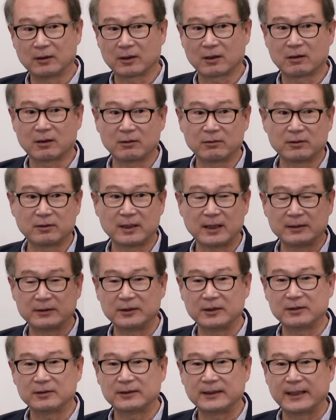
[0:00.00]
current trend
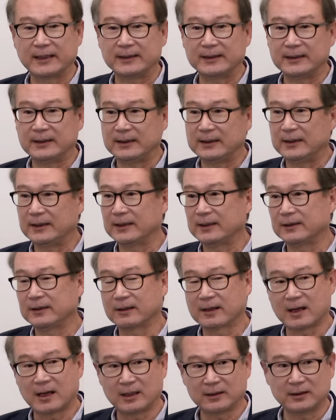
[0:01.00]
is that the
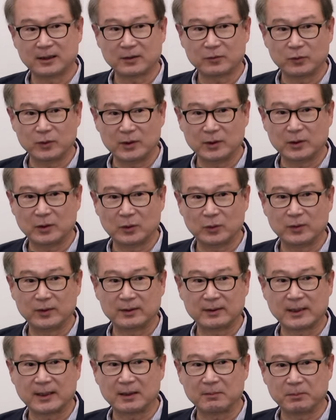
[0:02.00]
context window is
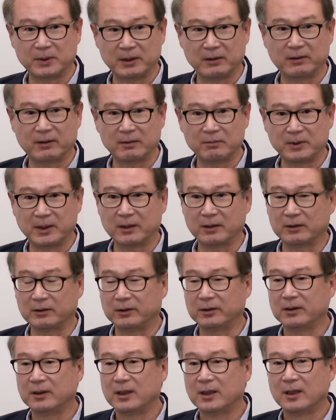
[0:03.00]
getting bigger and
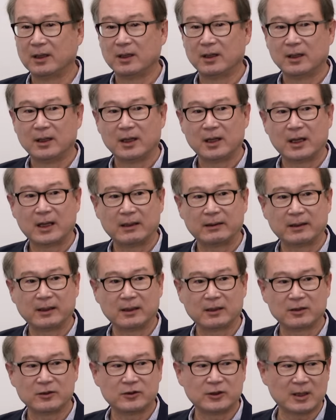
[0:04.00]
bigger. I
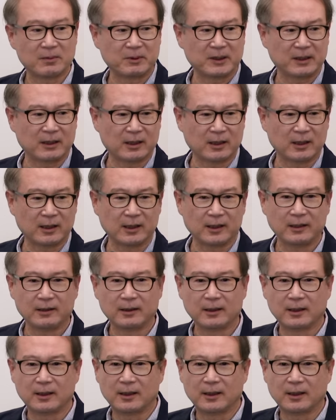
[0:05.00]
think a Gemini